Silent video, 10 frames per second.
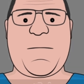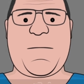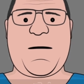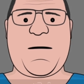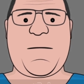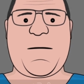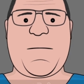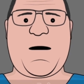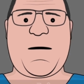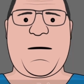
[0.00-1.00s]
And
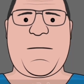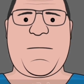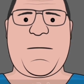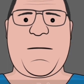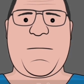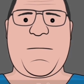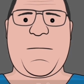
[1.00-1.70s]
2 days.